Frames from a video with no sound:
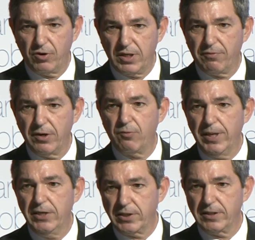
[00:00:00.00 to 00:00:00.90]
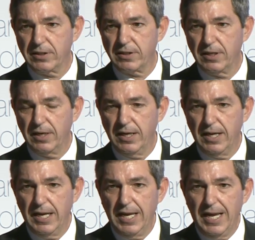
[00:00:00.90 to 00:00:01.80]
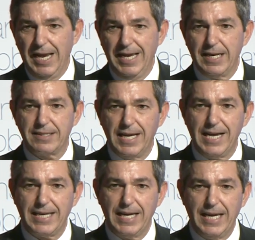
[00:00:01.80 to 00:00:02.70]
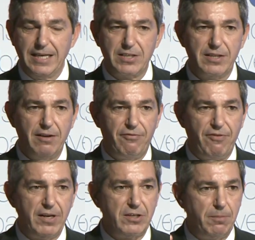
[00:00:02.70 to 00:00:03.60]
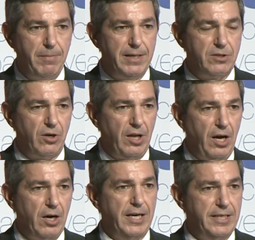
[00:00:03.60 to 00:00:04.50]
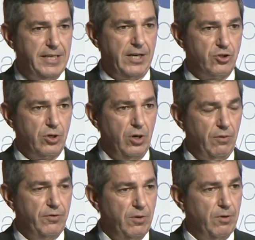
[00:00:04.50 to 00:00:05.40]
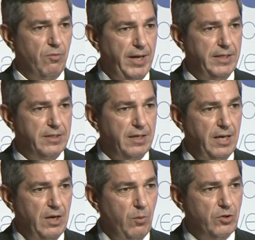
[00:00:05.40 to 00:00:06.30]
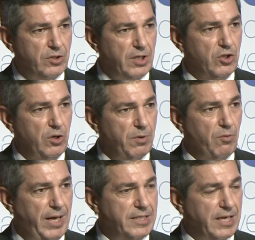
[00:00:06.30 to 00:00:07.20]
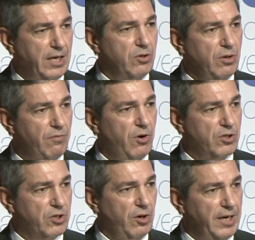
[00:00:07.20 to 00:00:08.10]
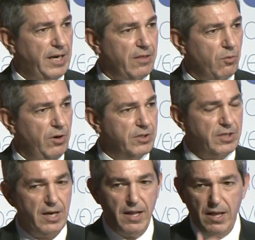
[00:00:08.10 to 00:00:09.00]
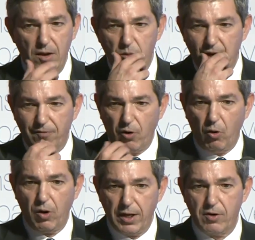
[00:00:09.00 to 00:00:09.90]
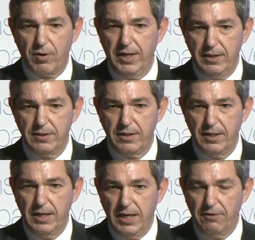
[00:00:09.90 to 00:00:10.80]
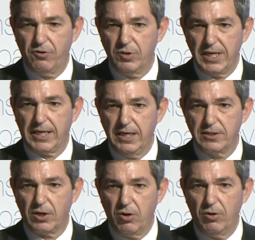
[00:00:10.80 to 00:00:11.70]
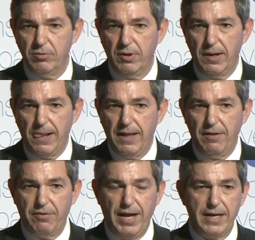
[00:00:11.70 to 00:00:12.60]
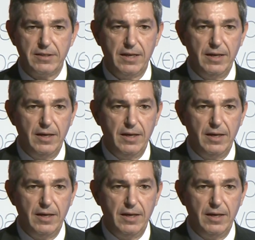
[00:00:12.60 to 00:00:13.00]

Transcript: for different reasons. An attack against the fundamental architecture of human rights, which is that human rights are universal. In other words, we have all agreed a few decades ago that